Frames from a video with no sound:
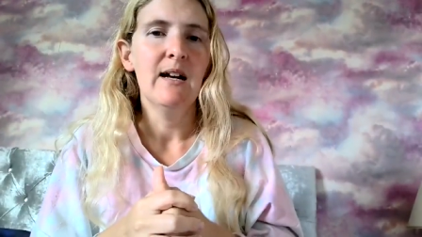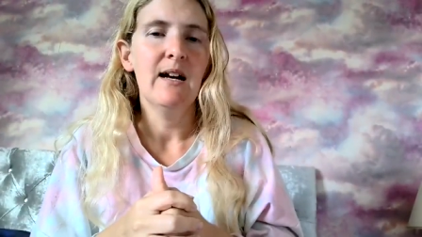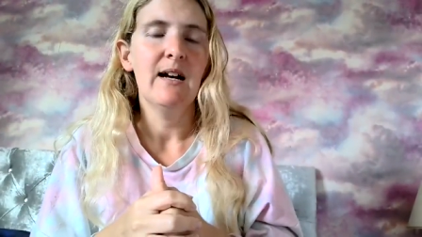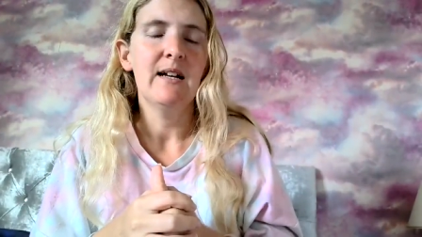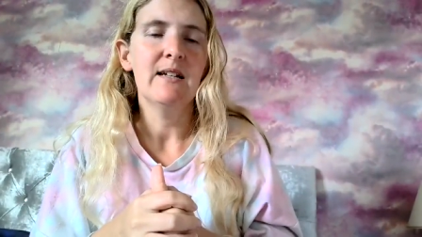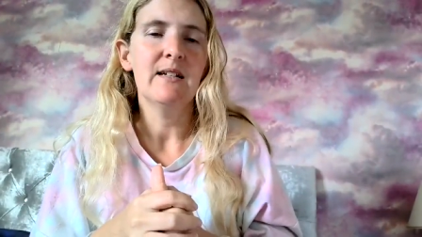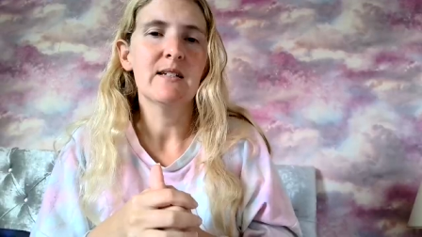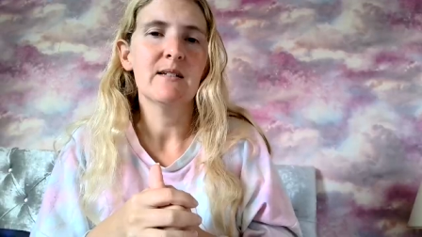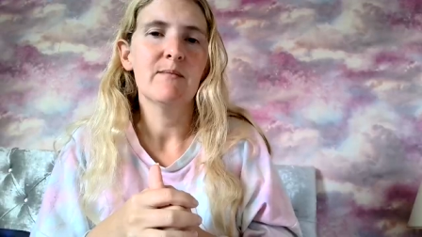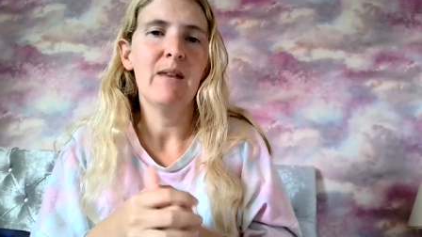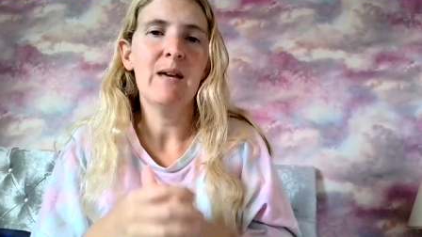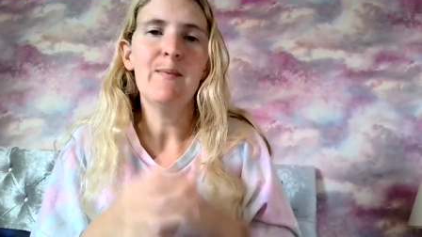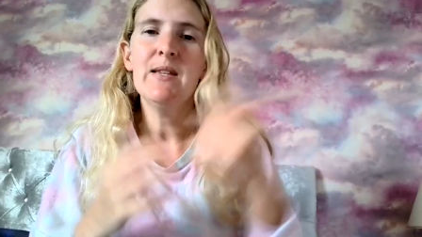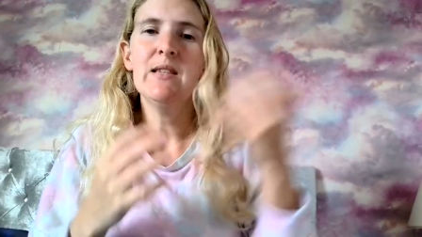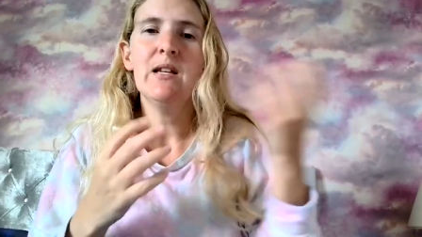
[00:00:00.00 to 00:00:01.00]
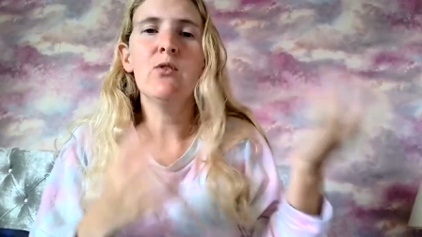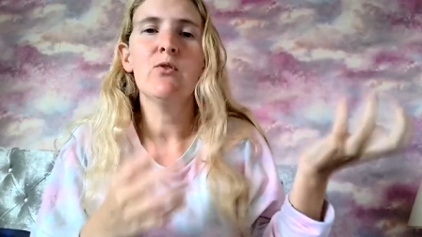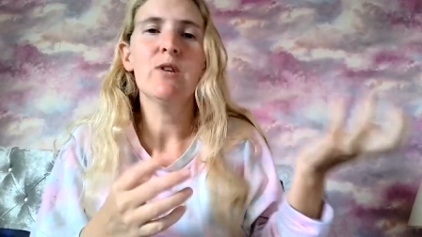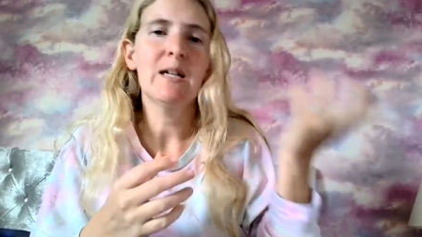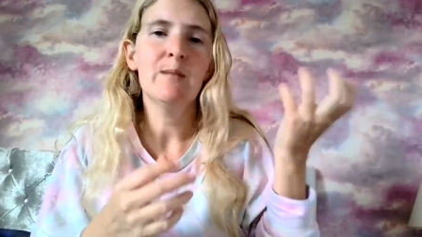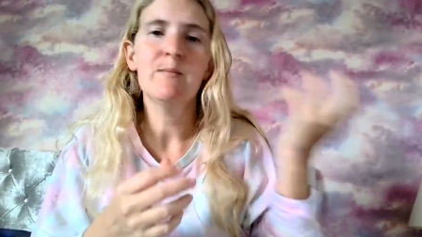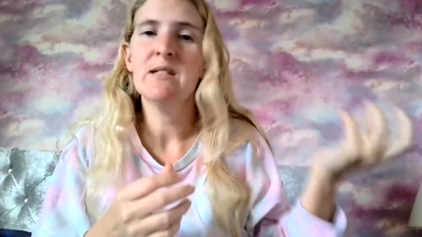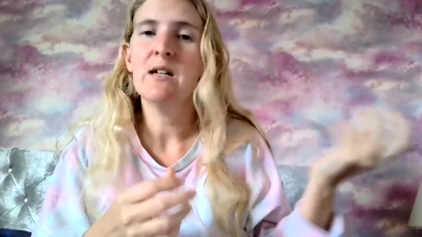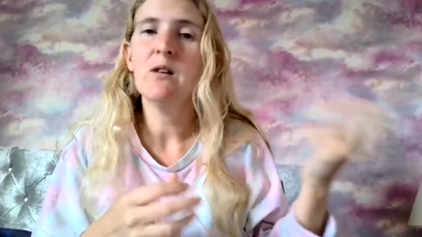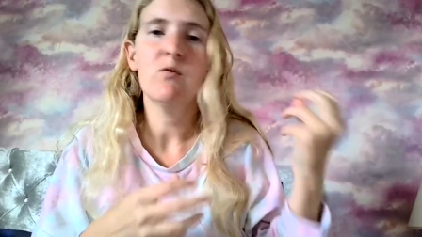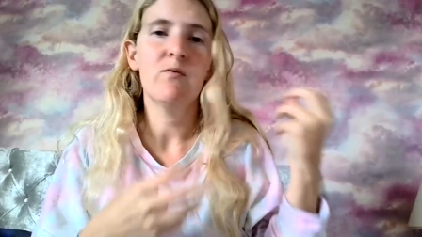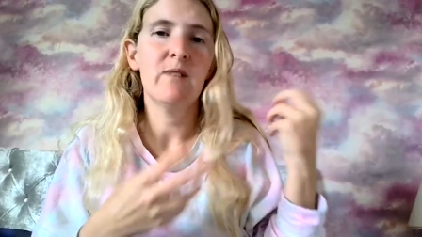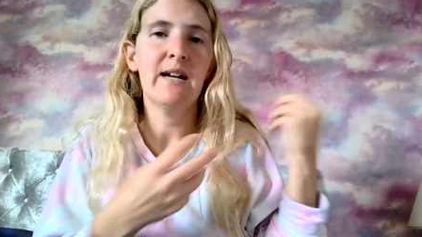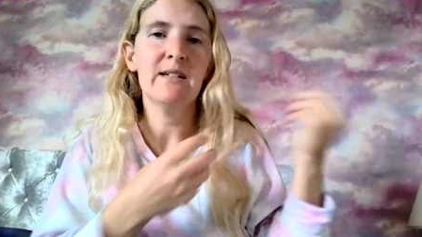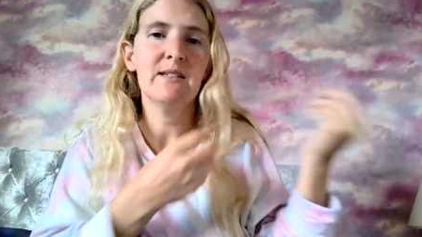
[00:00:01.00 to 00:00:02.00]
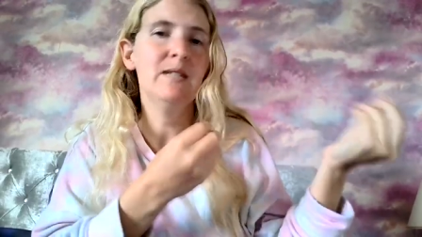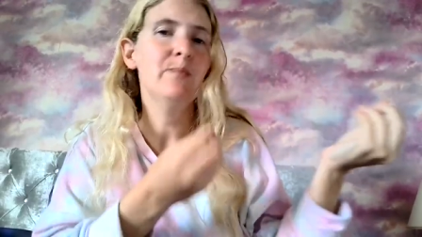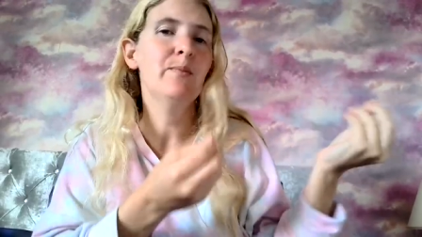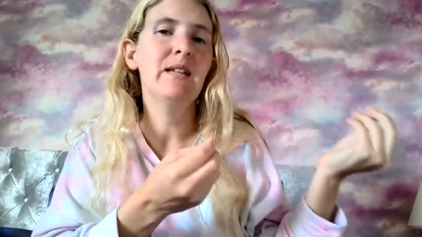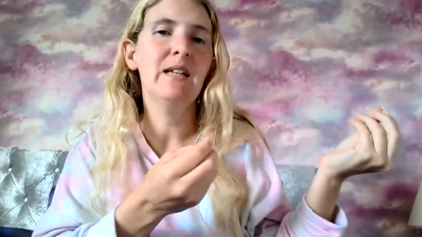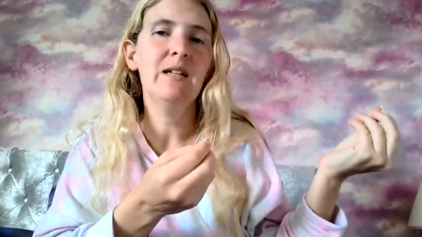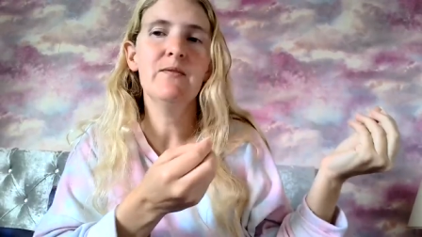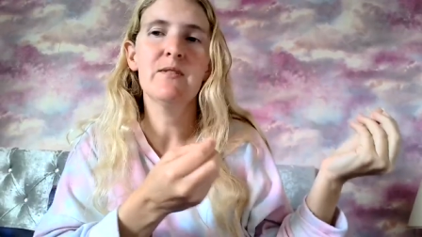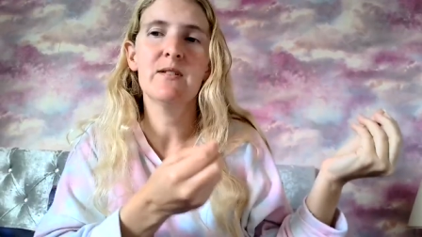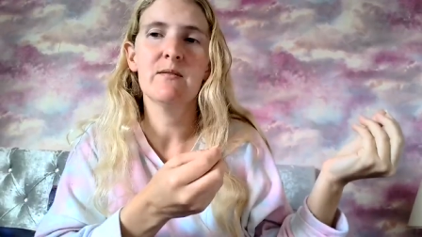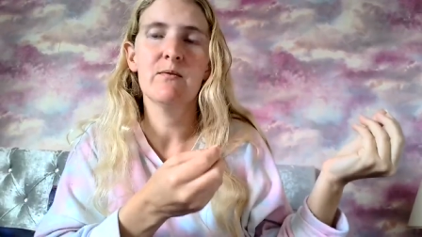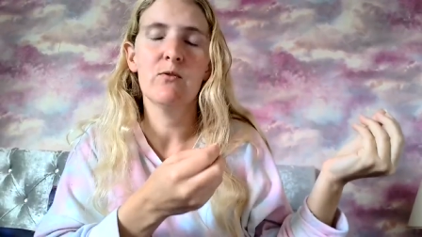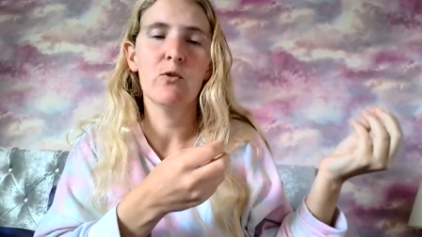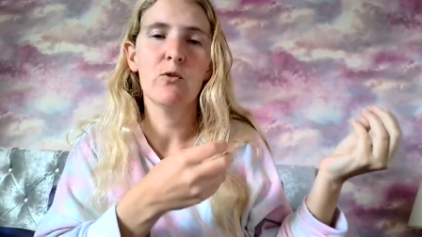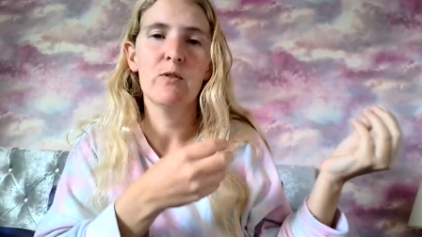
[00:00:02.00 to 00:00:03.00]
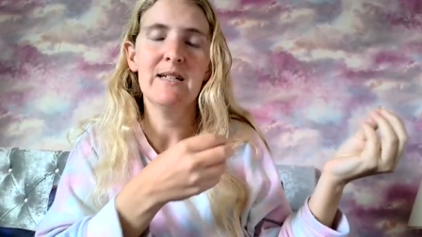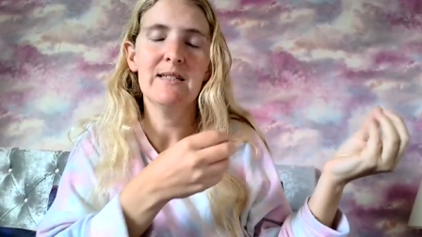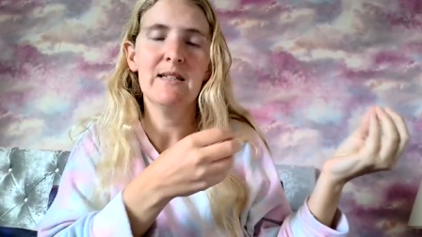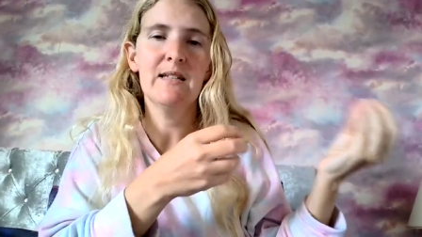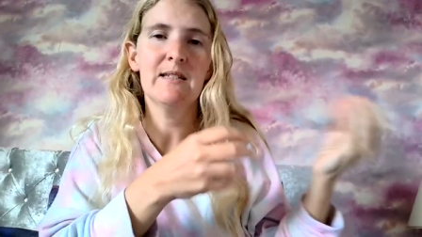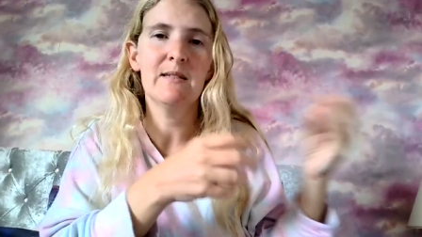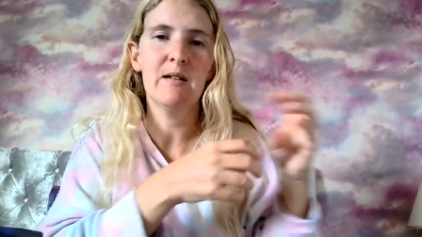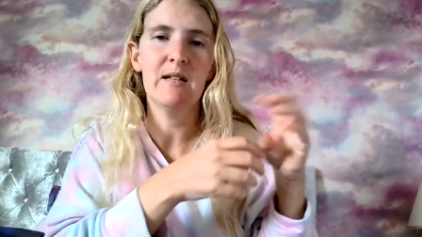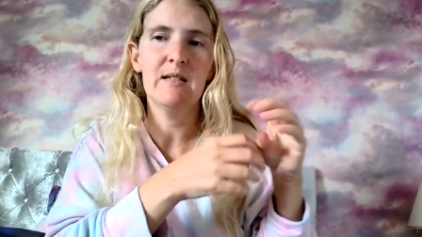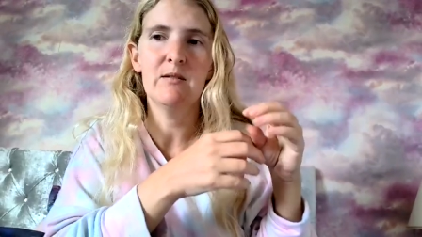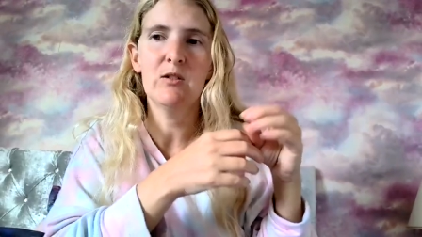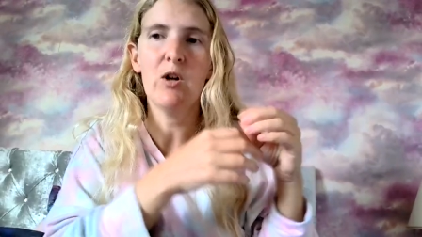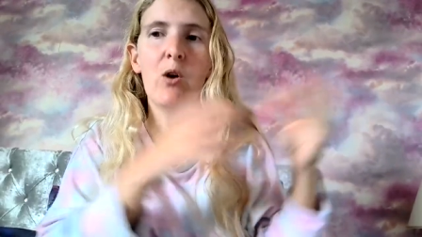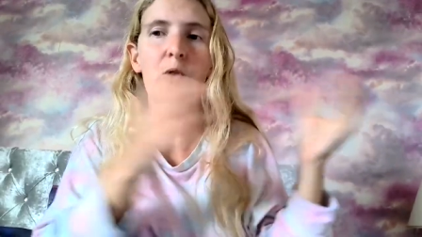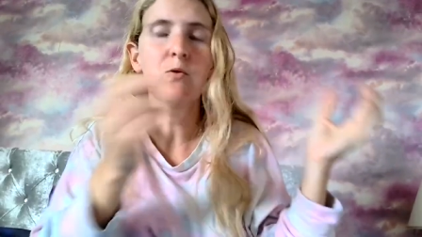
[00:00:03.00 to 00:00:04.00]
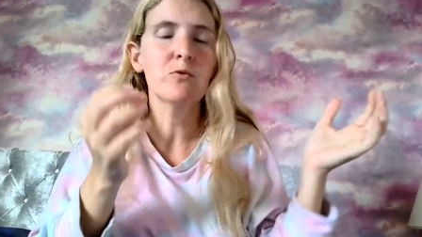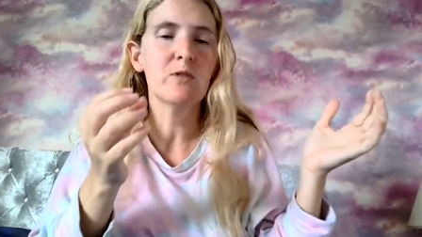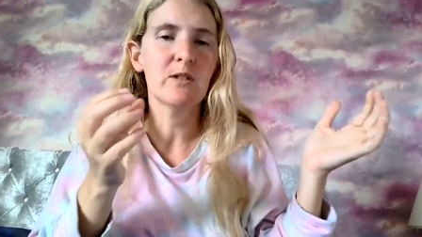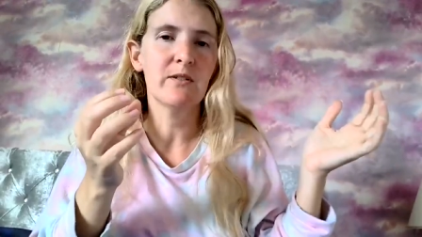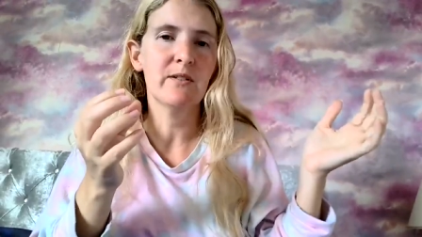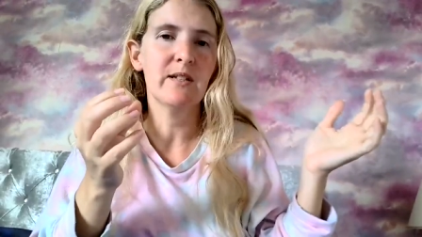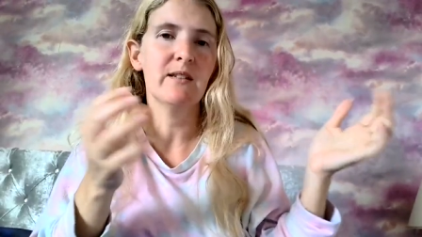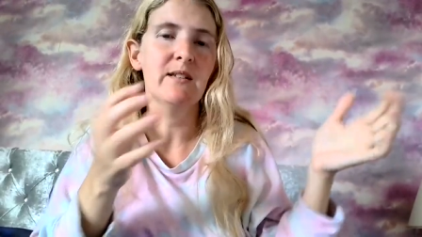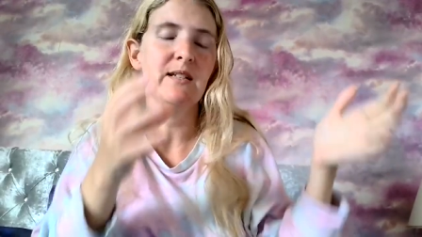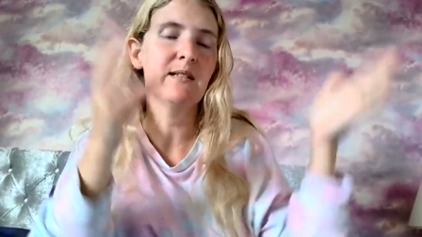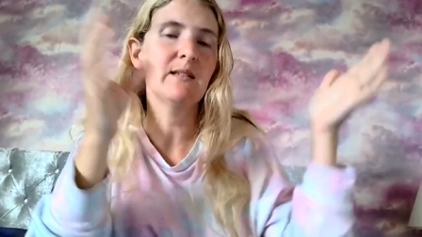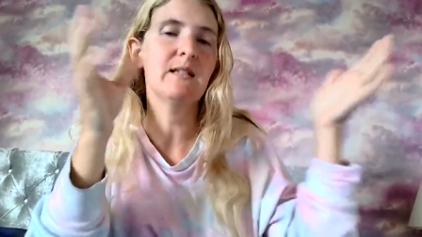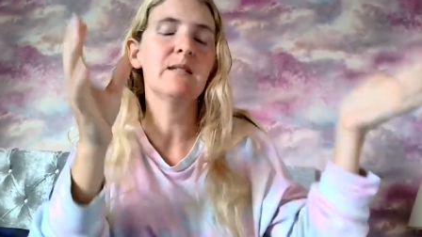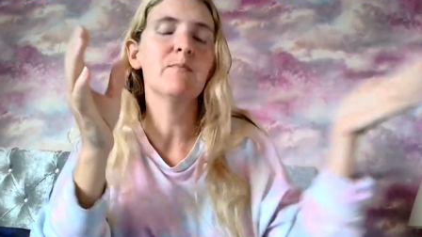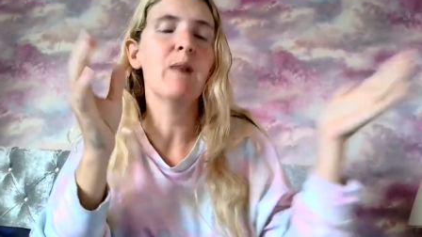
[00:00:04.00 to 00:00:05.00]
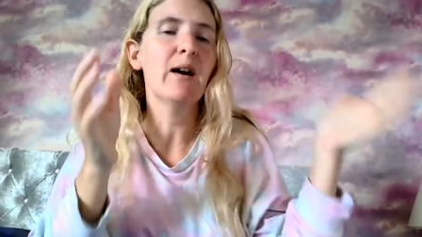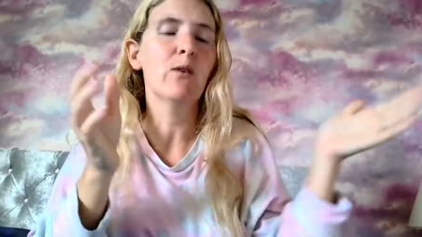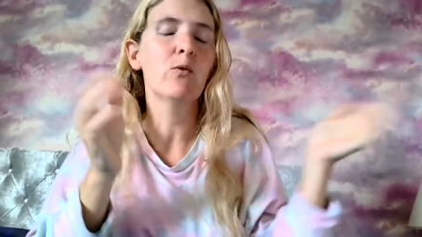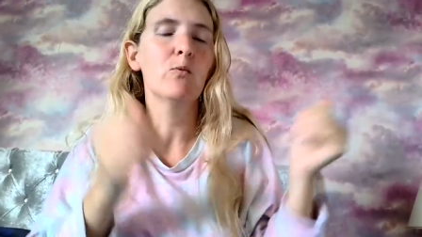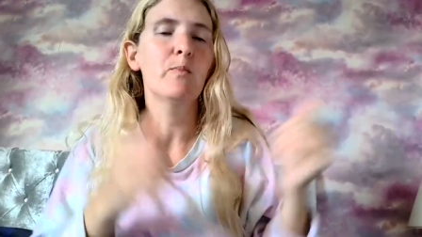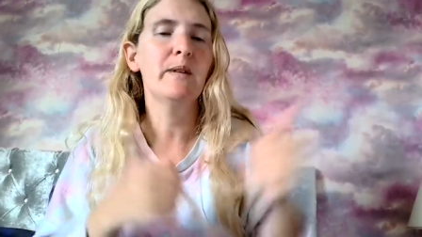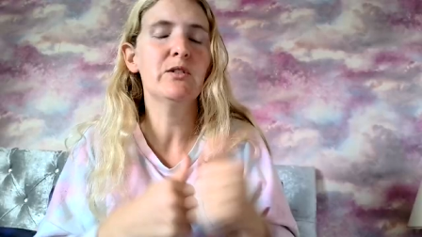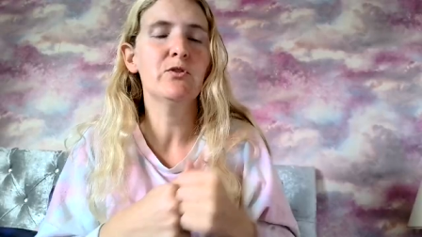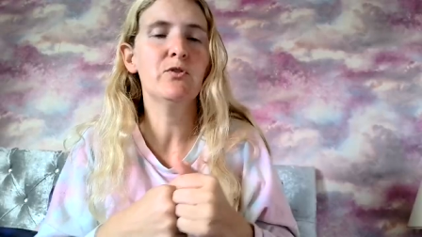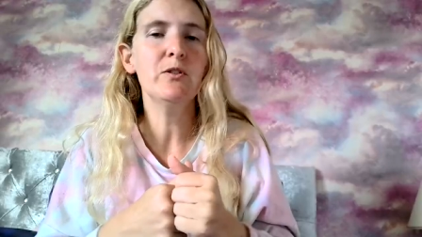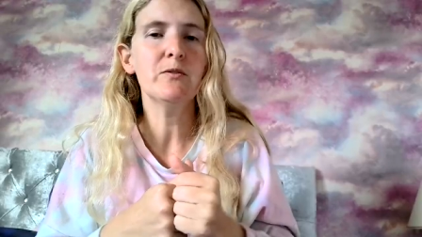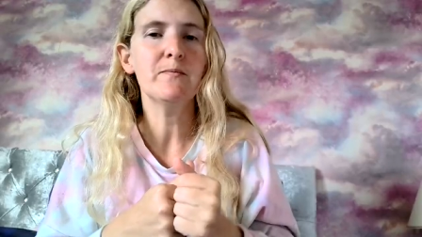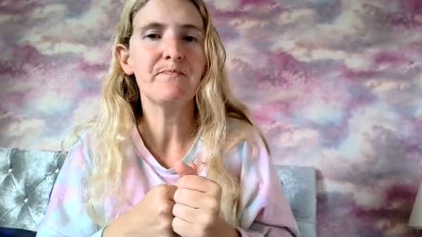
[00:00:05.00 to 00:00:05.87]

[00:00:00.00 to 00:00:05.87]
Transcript: and maybe the lawyer himself actually believes or is is, is told that these these might all be true.